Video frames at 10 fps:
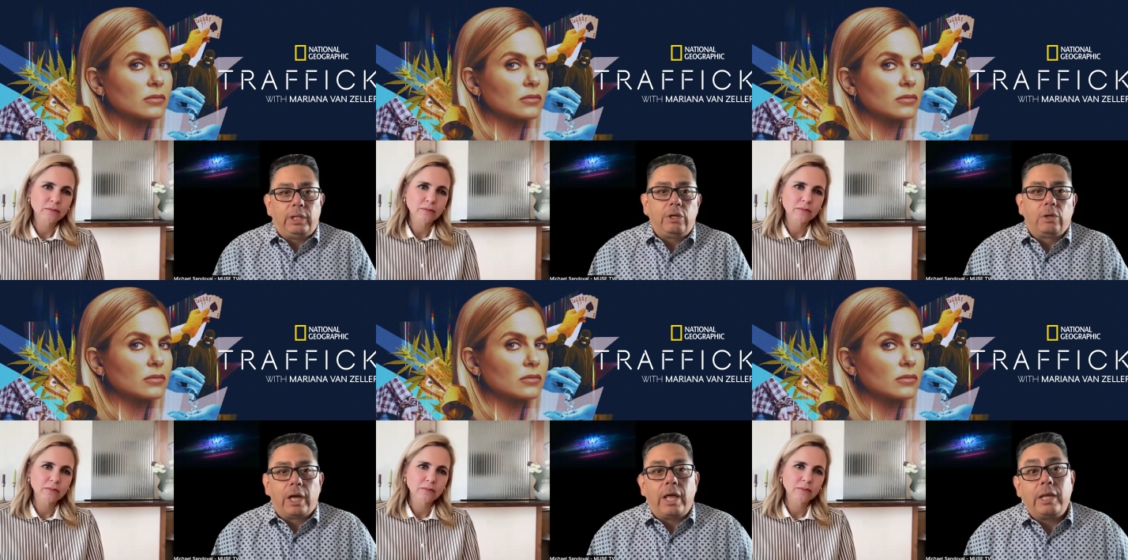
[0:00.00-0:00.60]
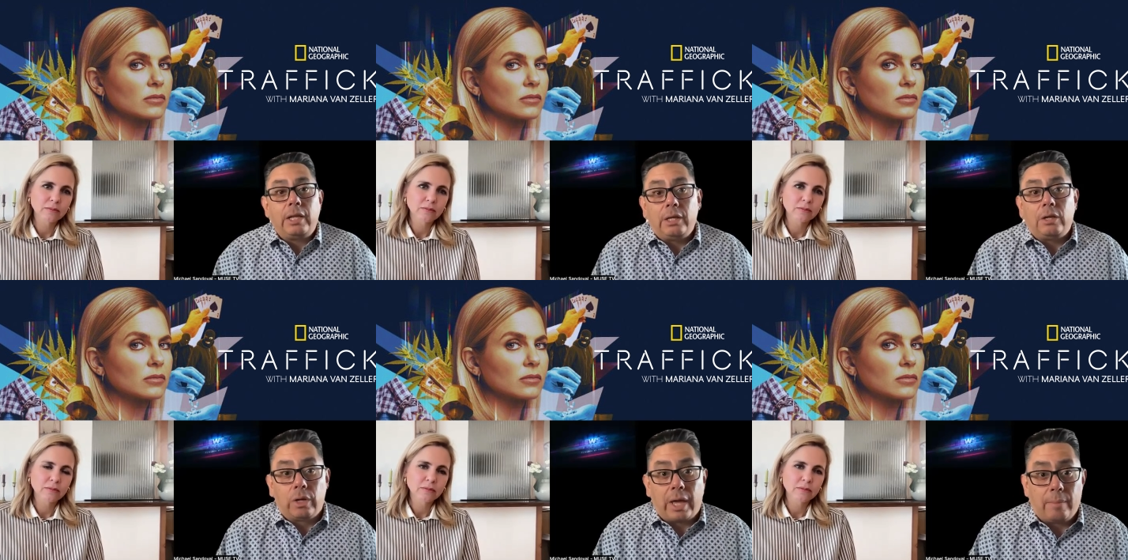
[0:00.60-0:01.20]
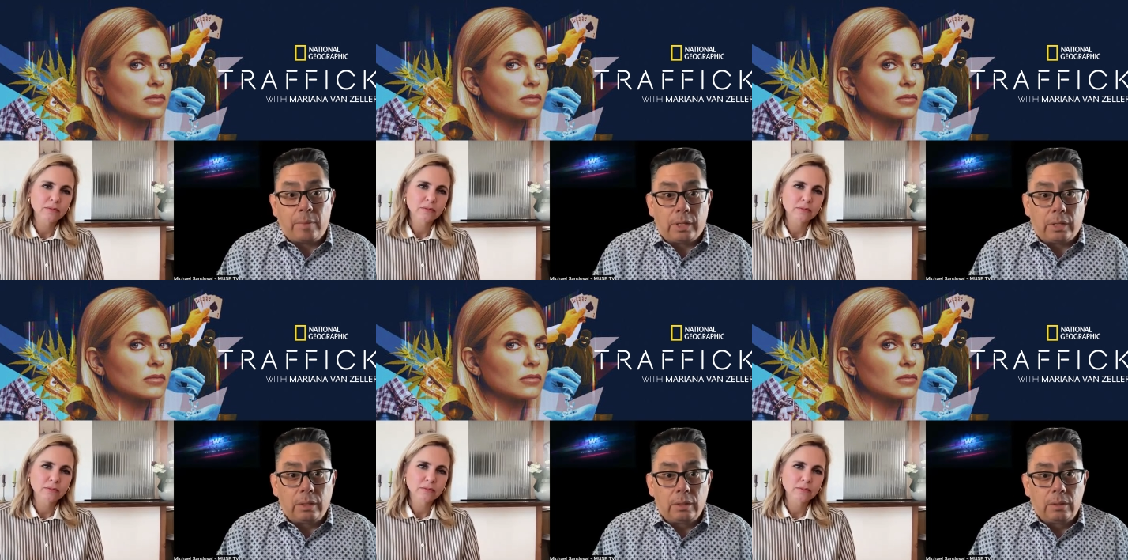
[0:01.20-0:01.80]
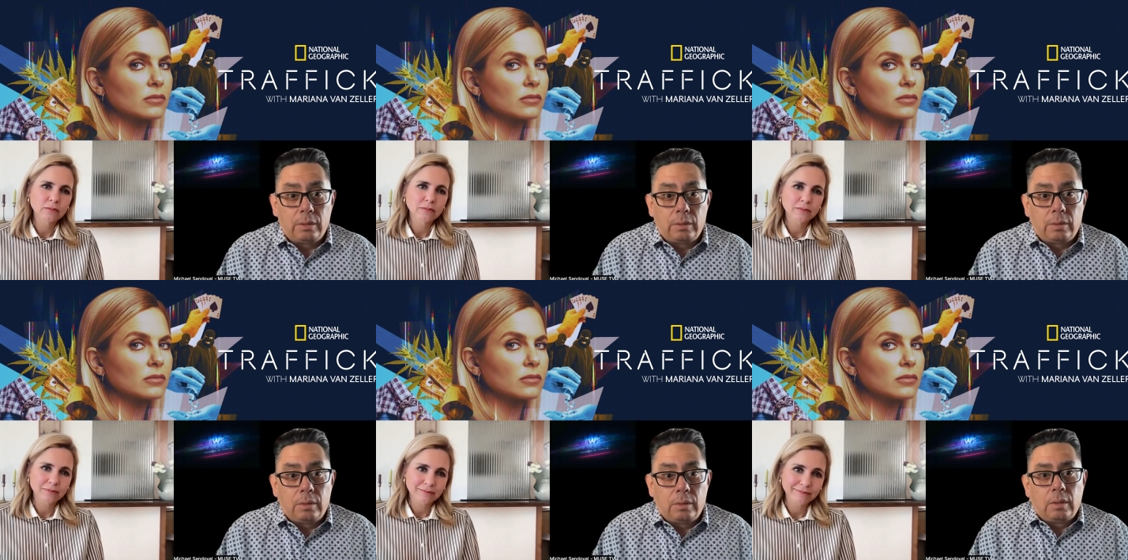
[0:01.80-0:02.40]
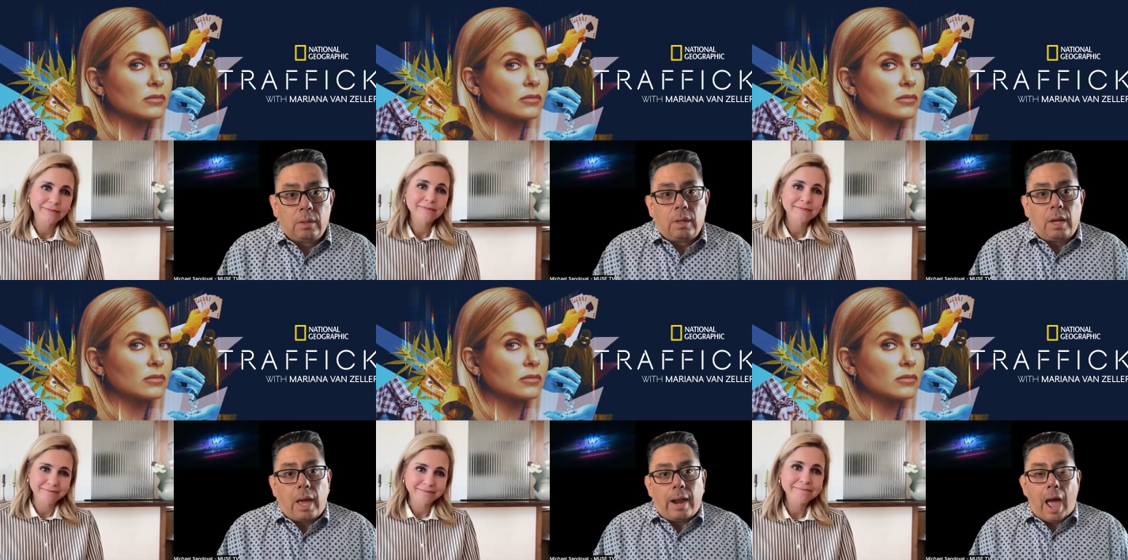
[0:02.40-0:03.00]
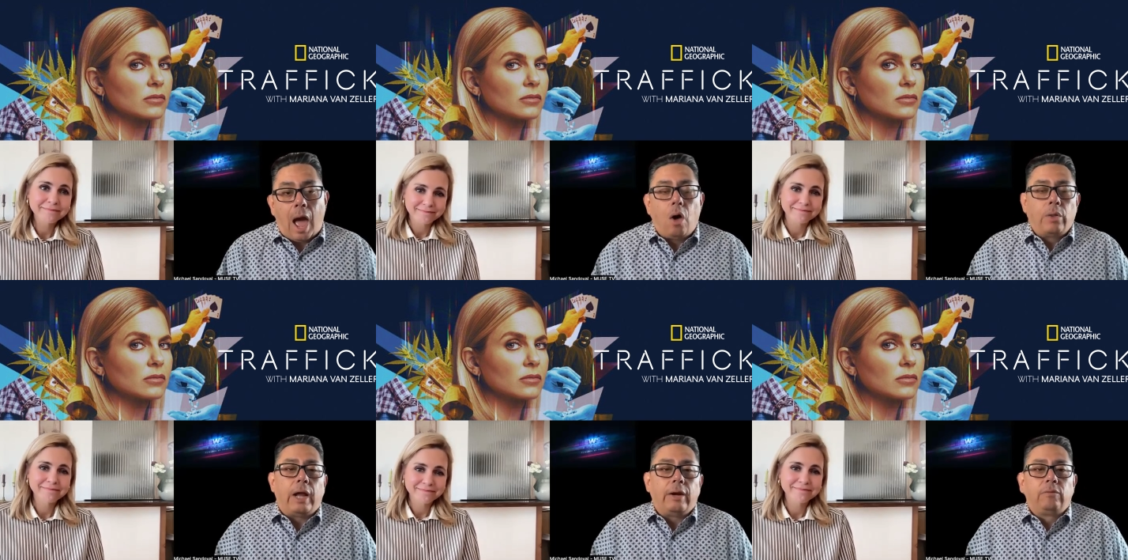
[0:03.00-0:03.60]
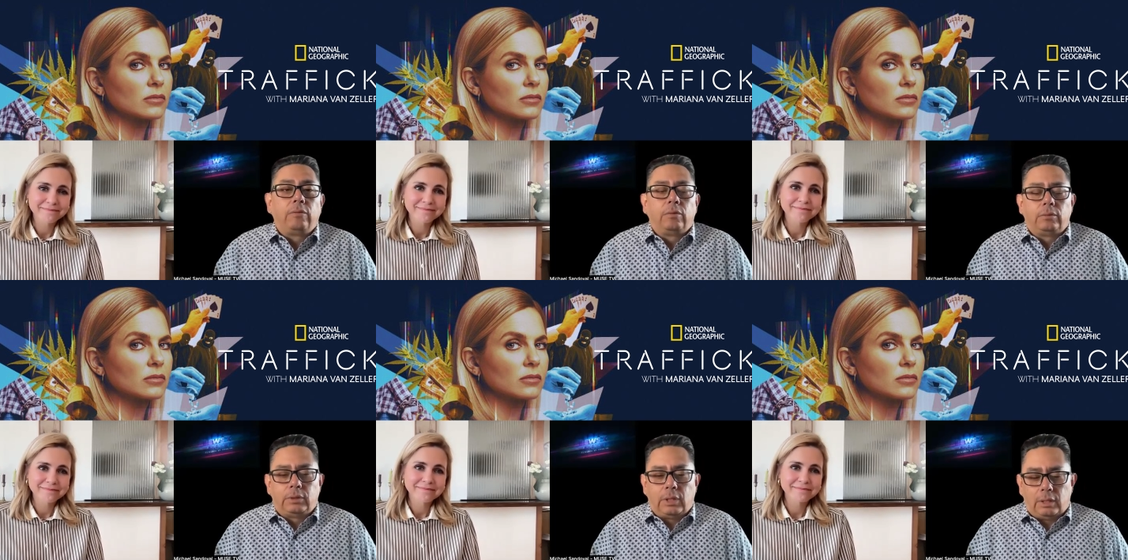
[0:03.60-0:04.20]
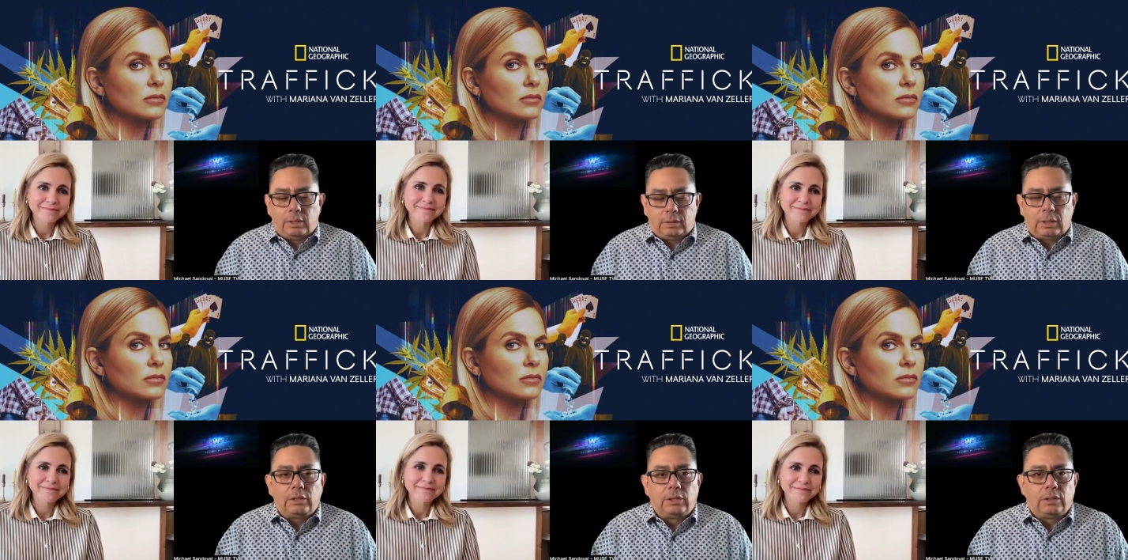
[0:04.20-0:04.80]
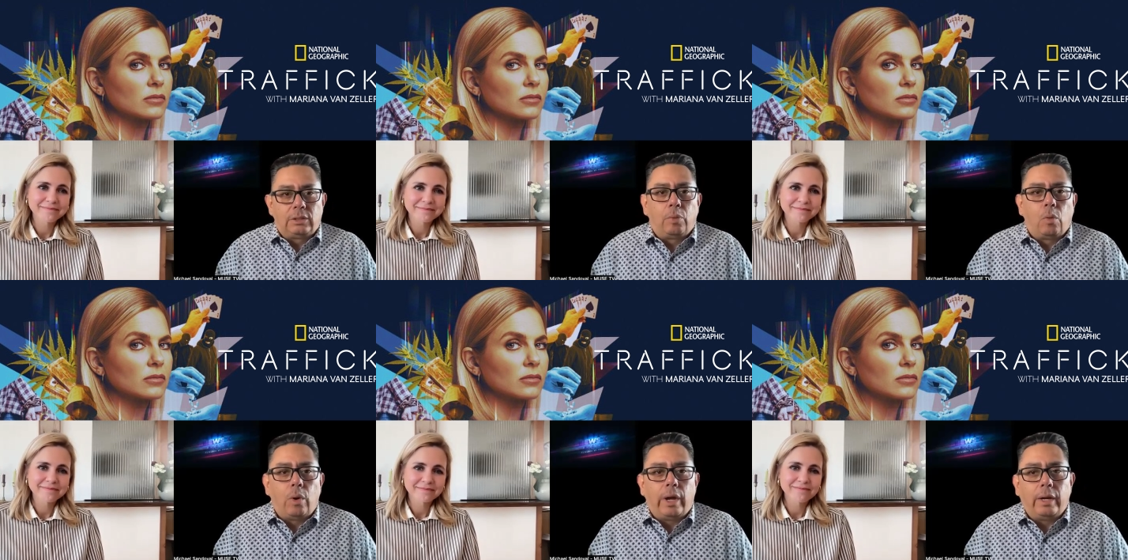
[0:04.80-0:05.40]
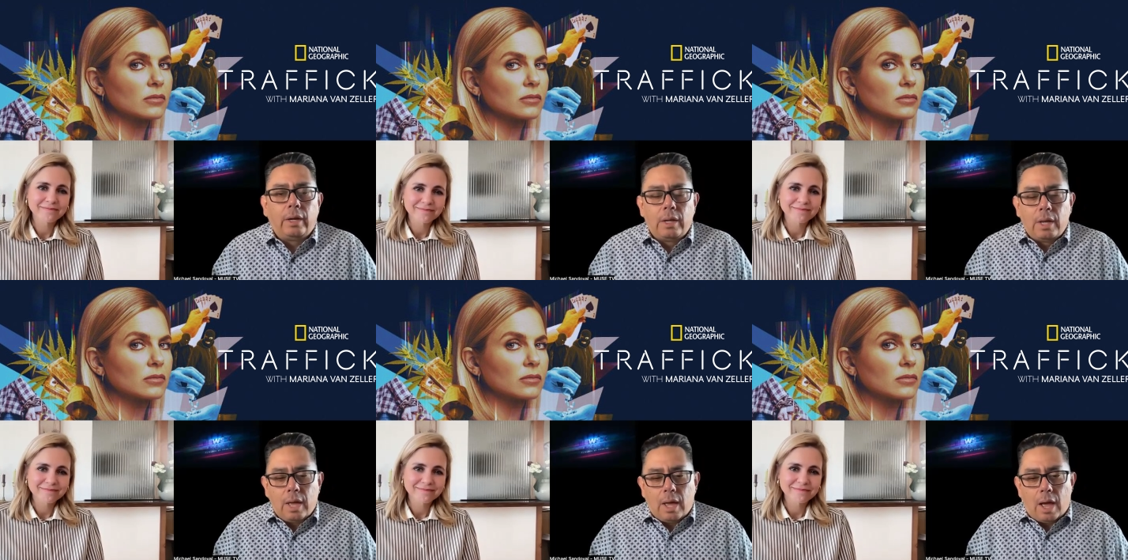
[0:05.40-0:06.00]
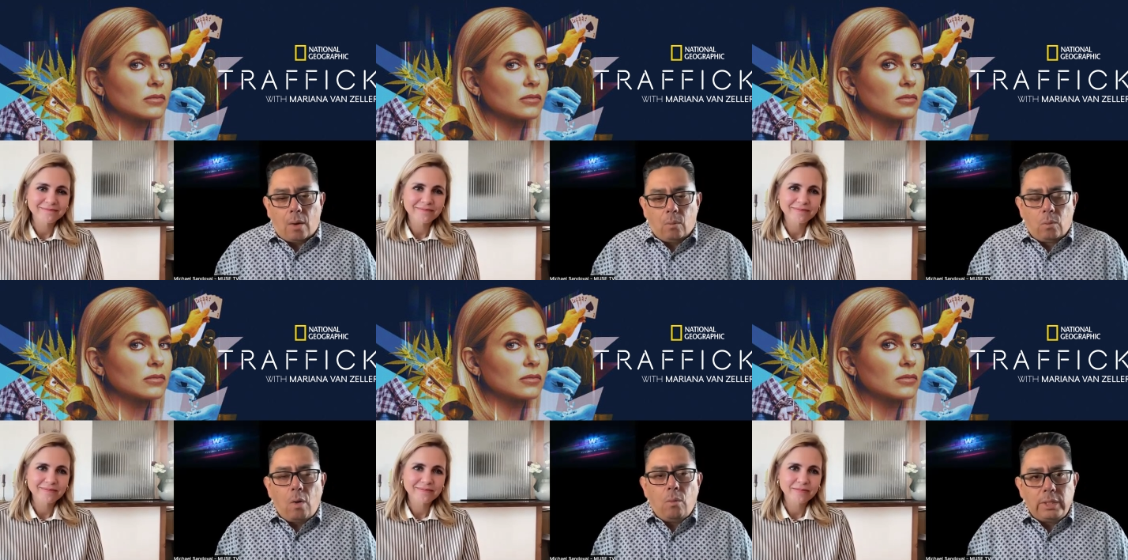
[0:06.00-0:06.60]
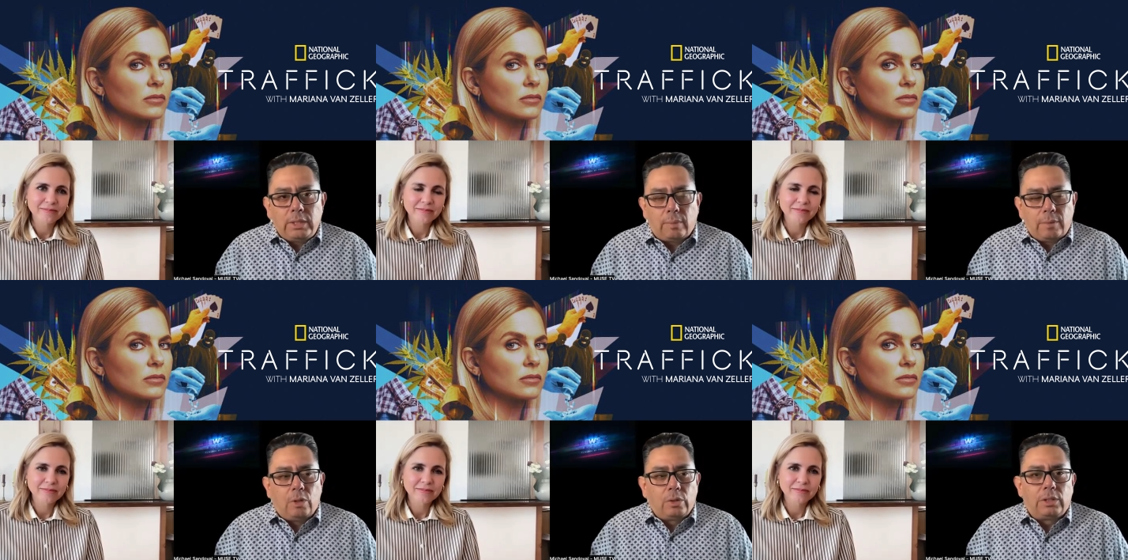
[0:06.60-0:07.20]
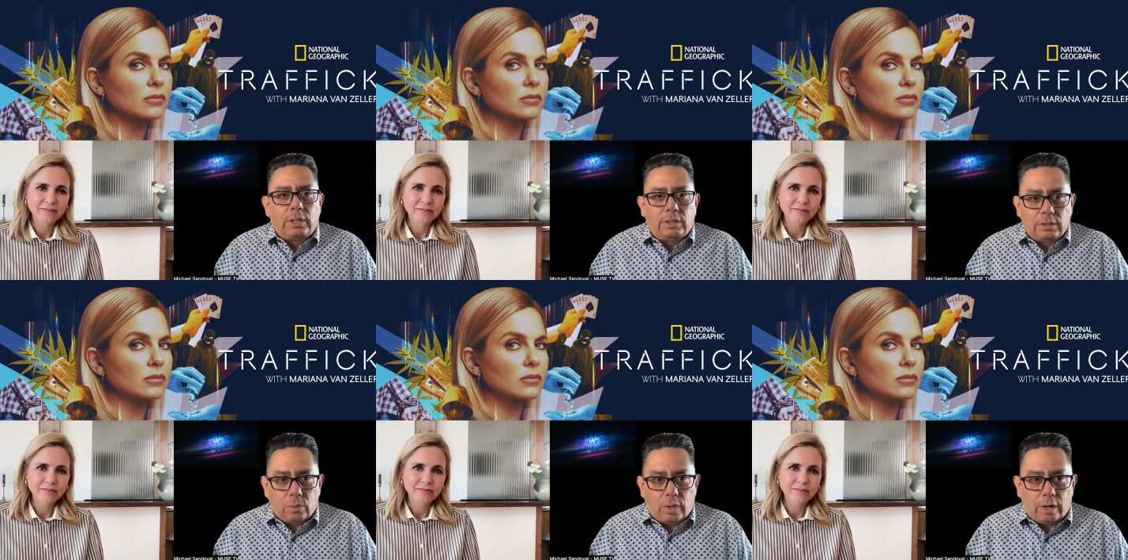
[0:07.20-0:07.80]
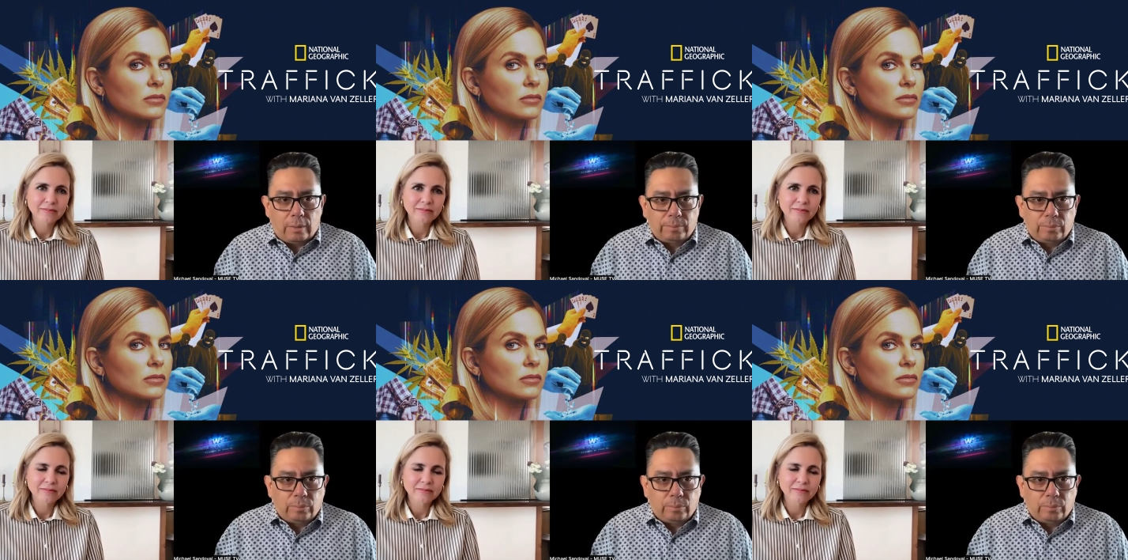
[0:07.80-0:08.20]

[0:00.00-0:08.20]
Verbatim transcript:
Speaker 1: legal and illegal gambling and how that uh, touches the point. What was some of those things where